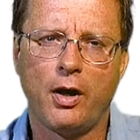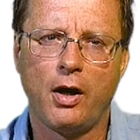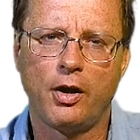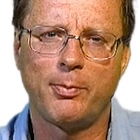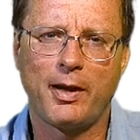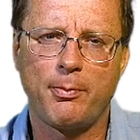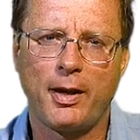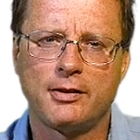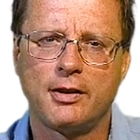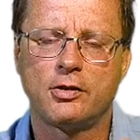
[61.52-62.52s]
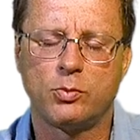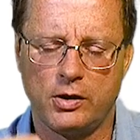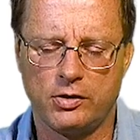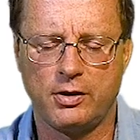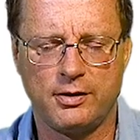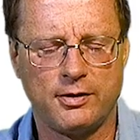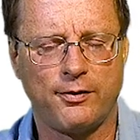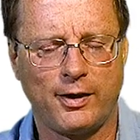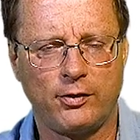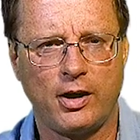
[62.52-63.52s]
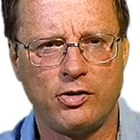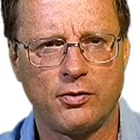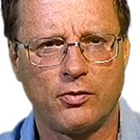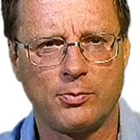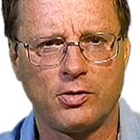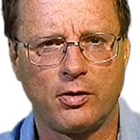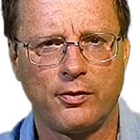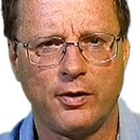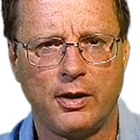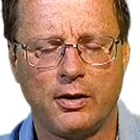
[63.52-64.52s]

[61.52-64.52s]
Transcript: hard mathematics, which is the foundation of cryptography.